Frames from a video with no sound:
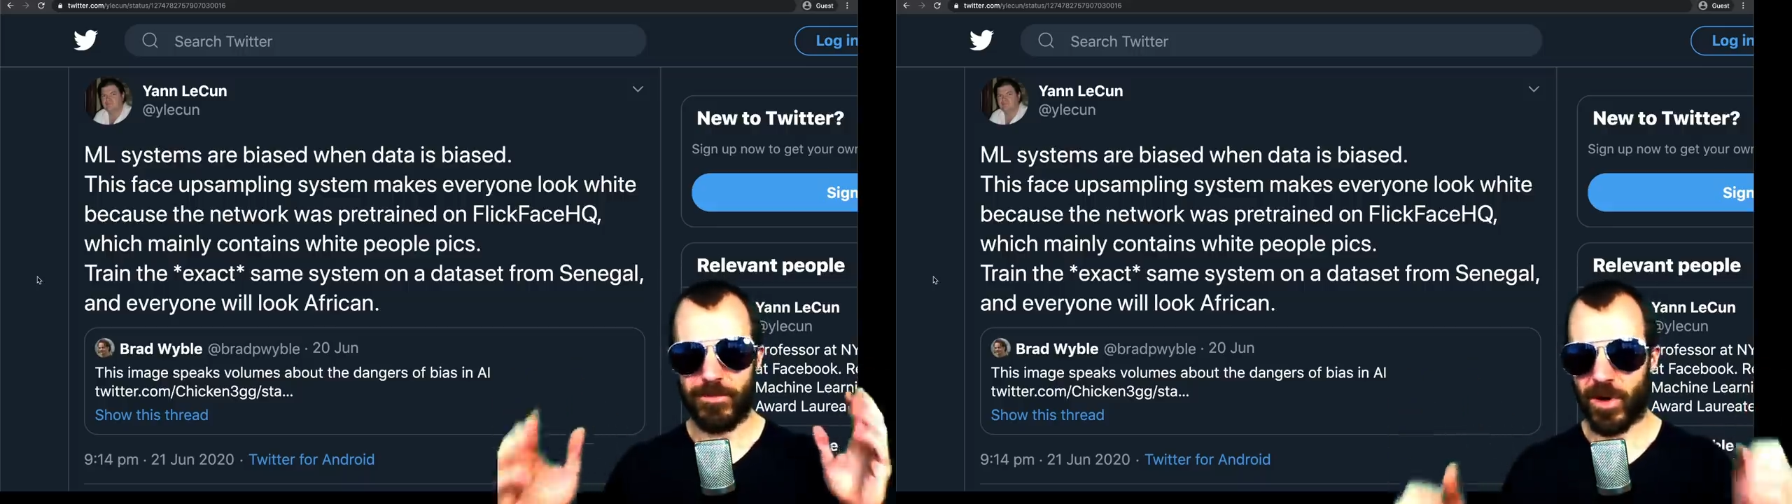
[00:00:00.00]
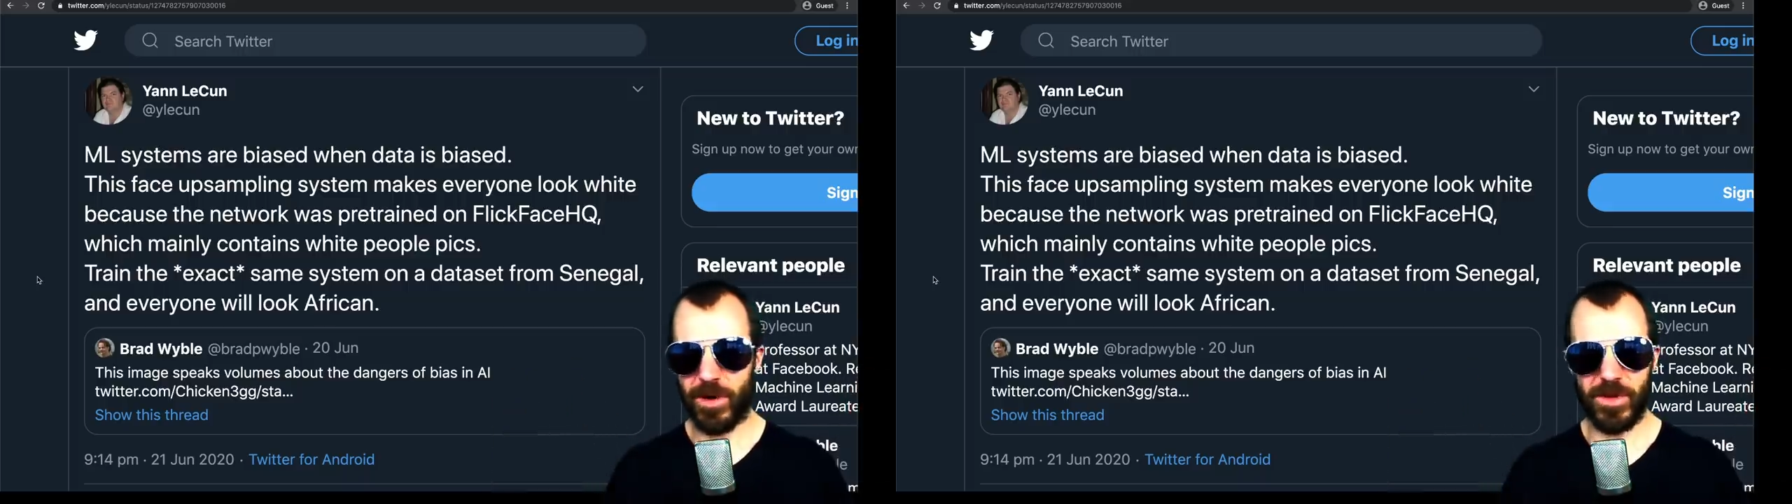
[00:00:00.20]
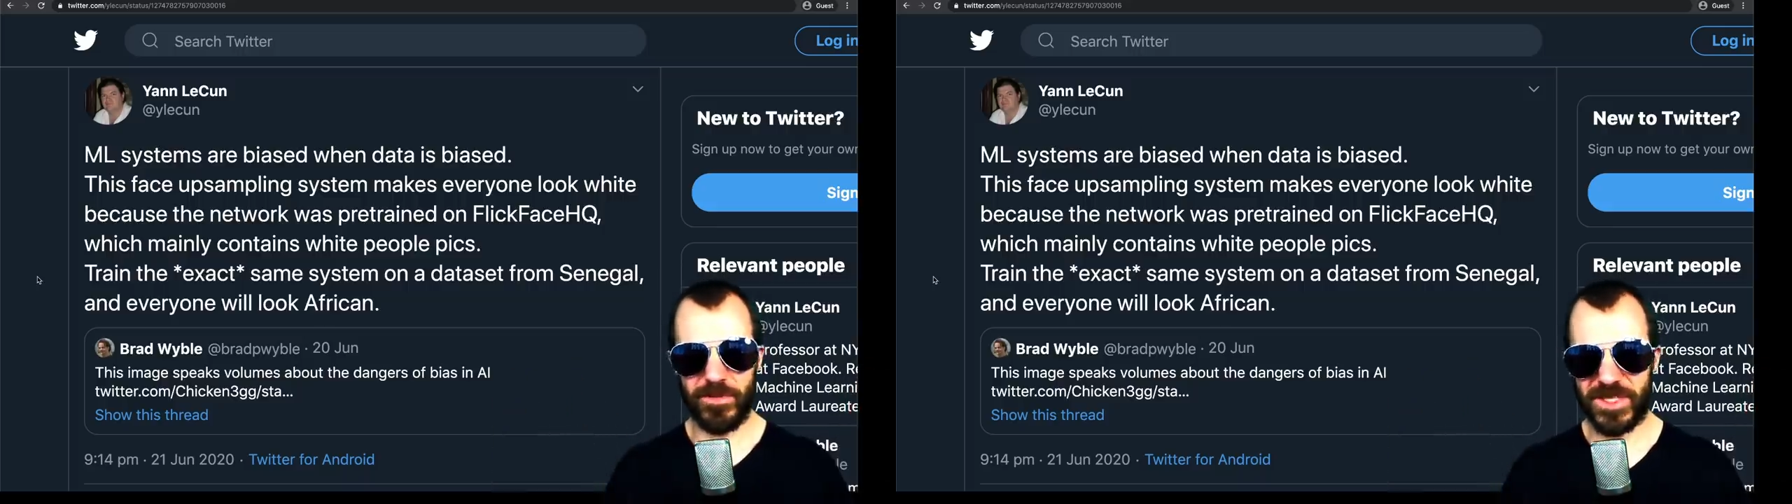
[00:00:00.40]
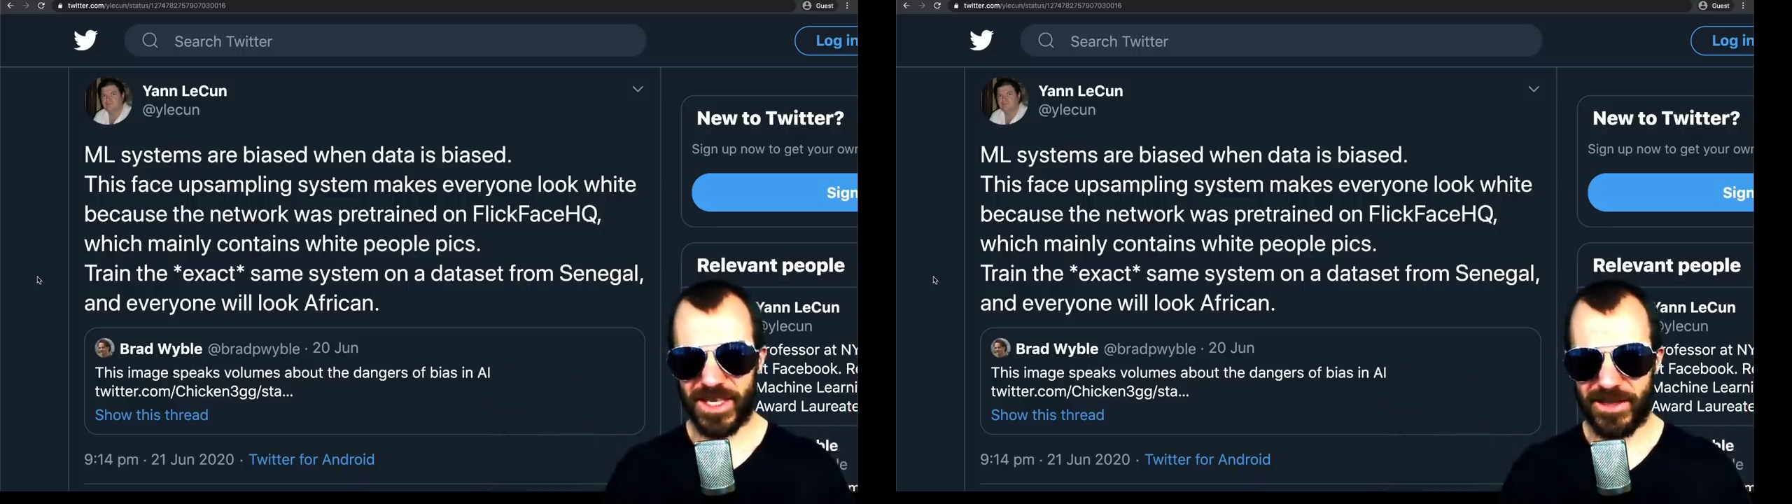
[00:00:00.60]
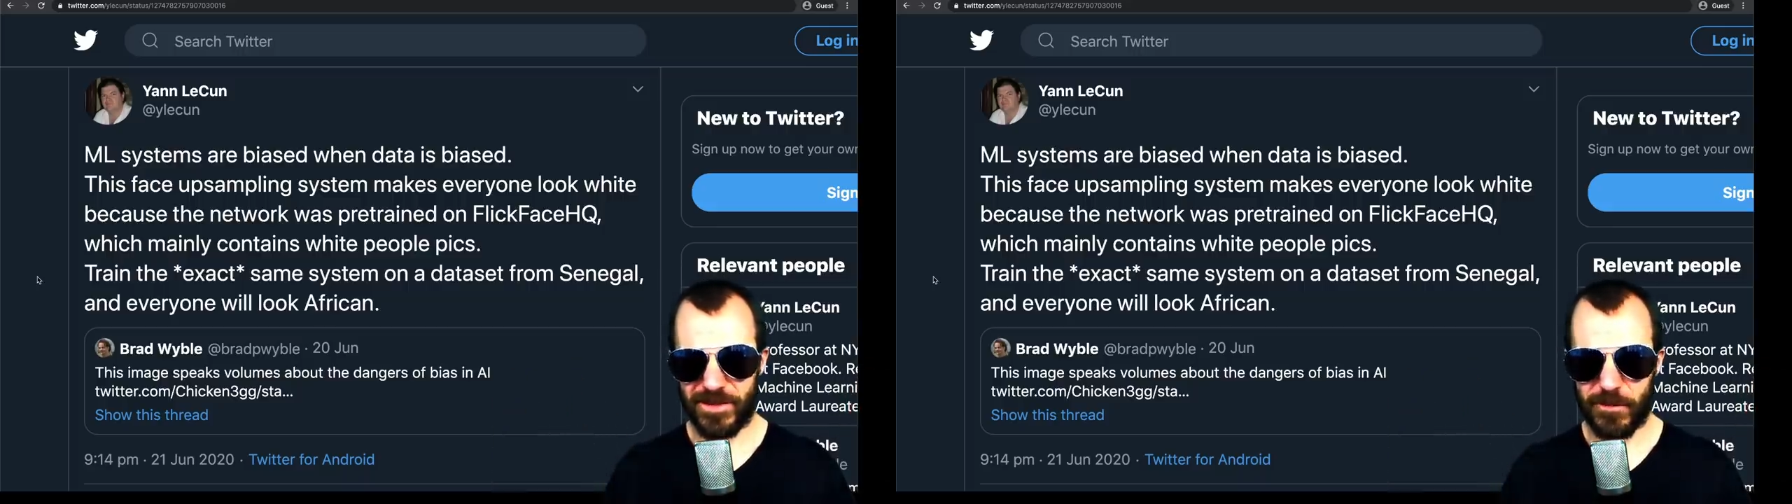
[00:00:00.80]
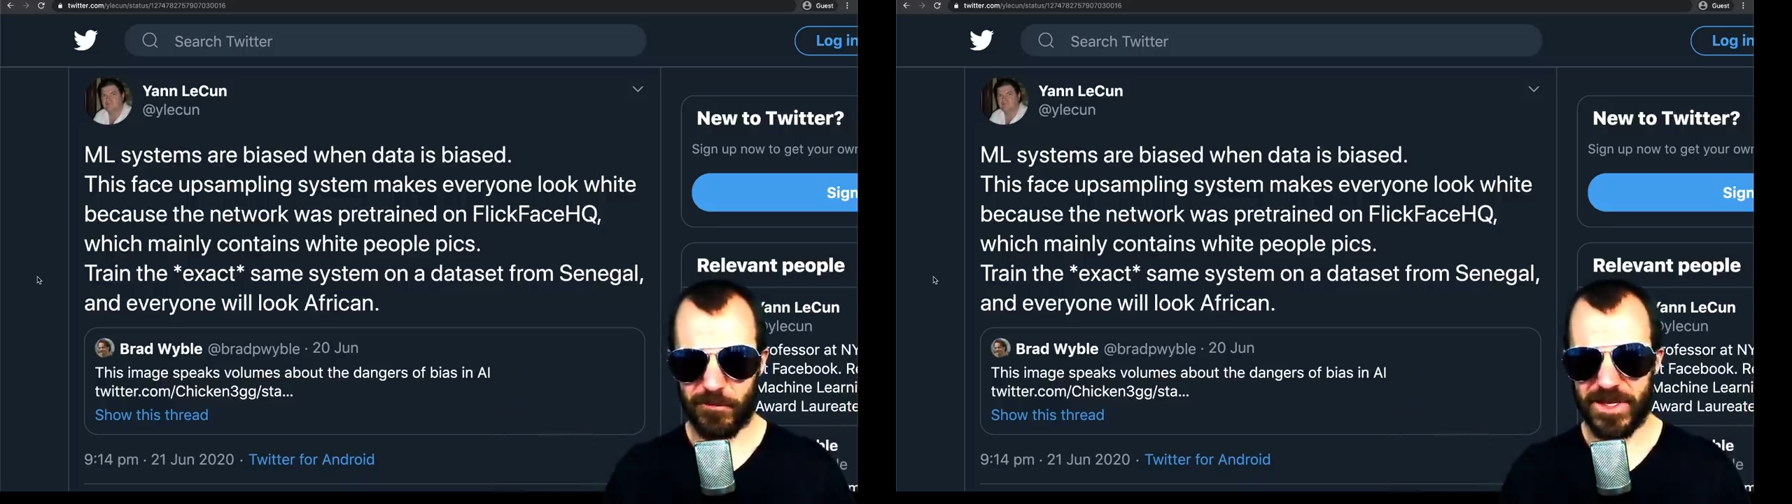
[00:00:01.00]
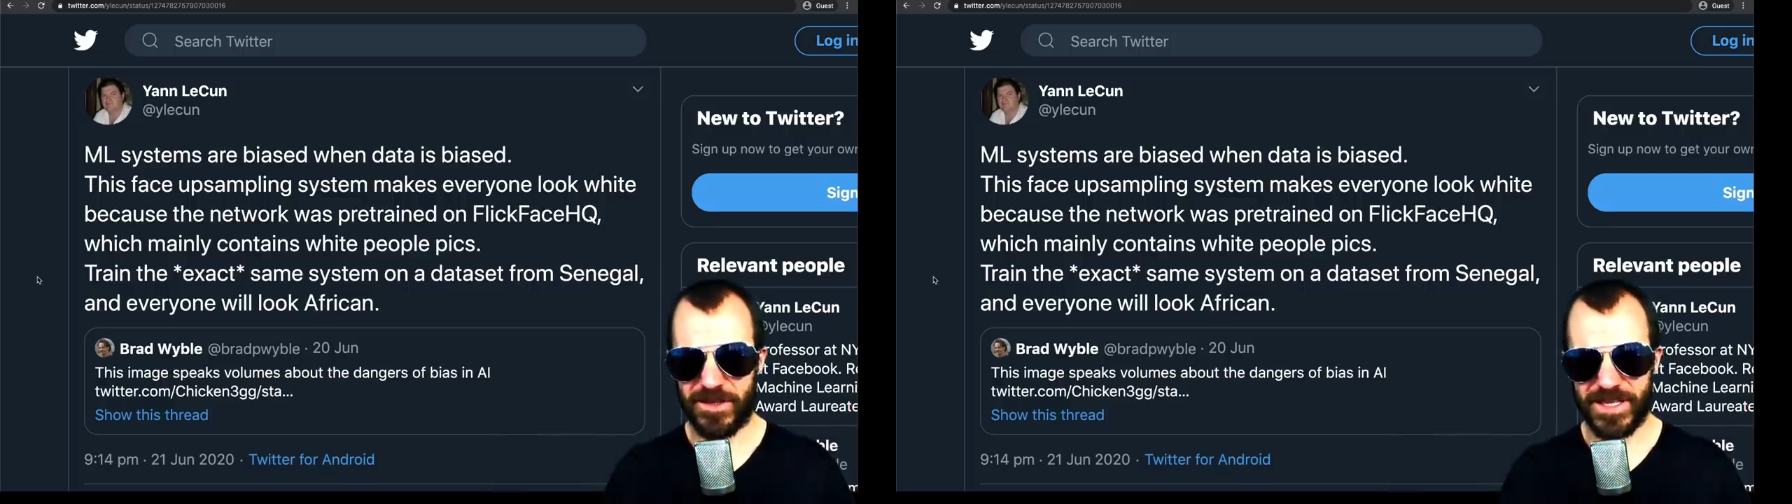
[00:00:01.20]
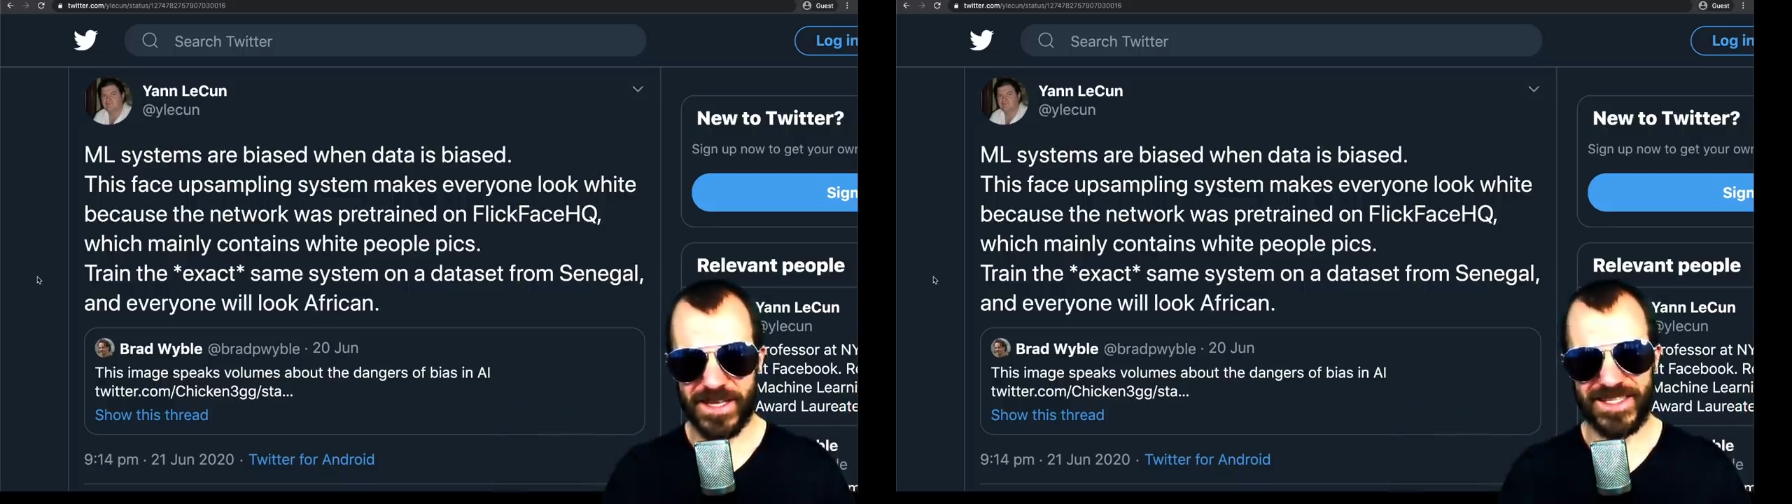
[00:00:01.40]
problems in the
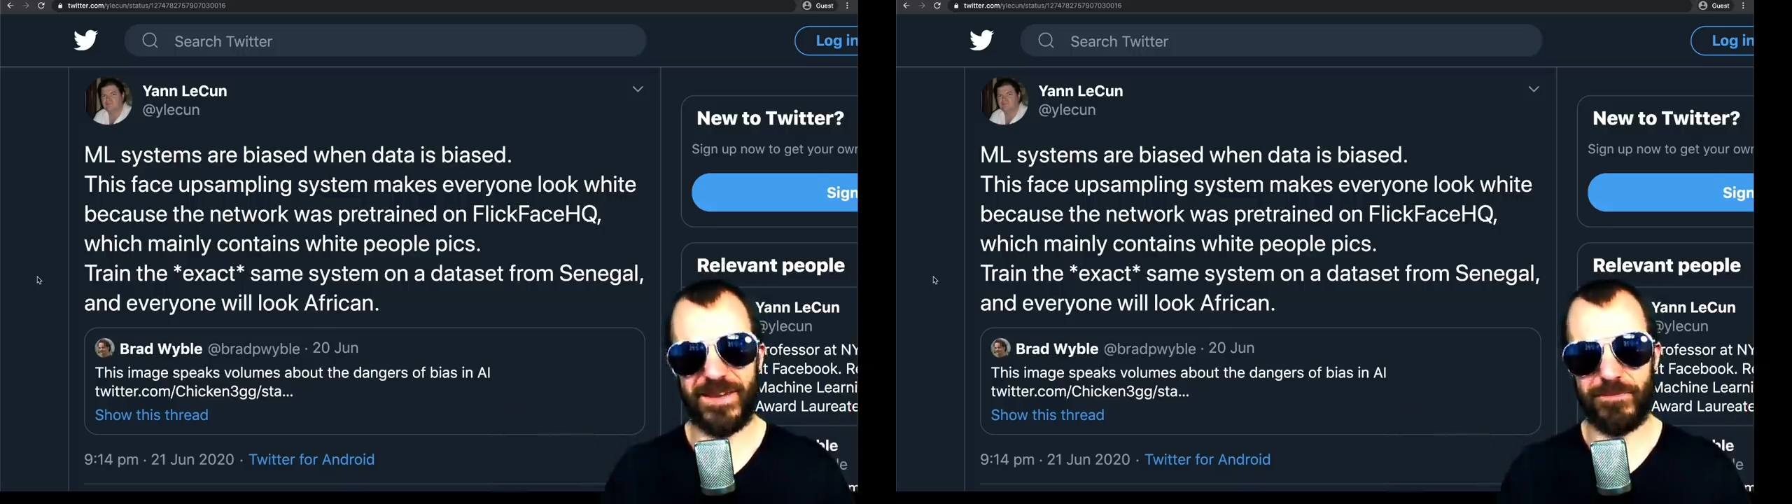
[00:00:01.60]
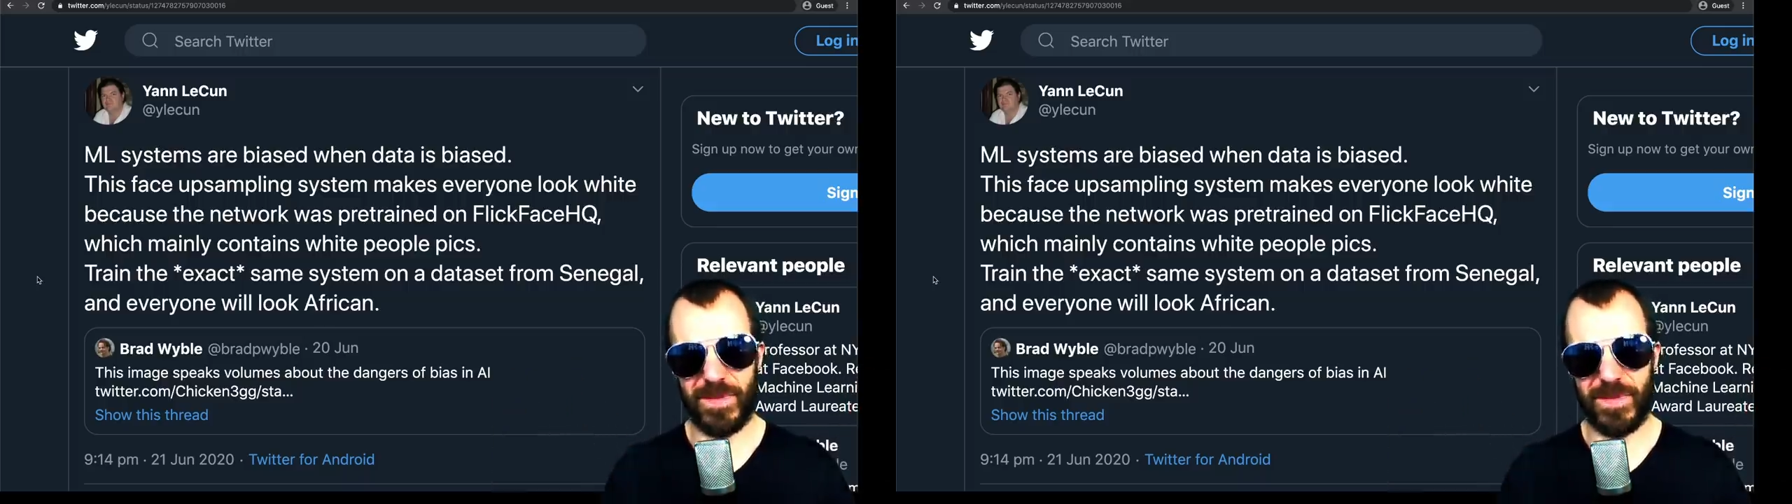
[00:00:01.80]
field as some